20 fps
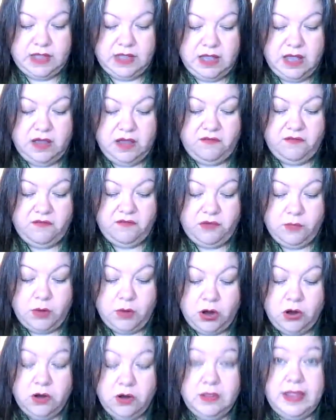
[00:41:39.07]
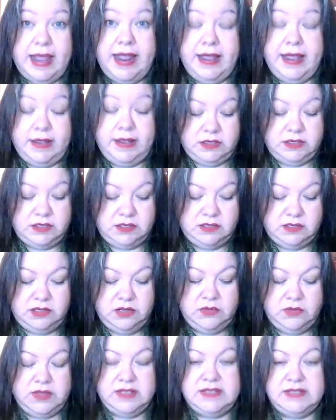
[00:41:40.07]
From her land, you
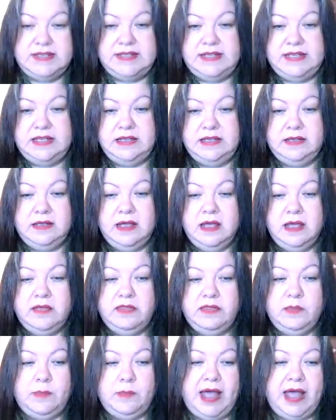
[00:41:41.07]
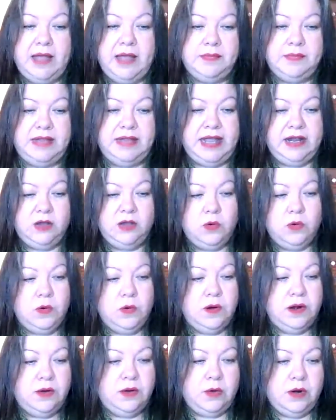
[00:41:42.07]
can see the pipeline
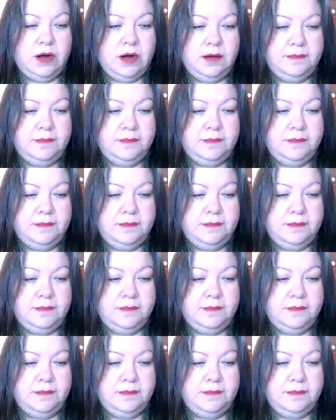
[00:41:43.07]
corridor.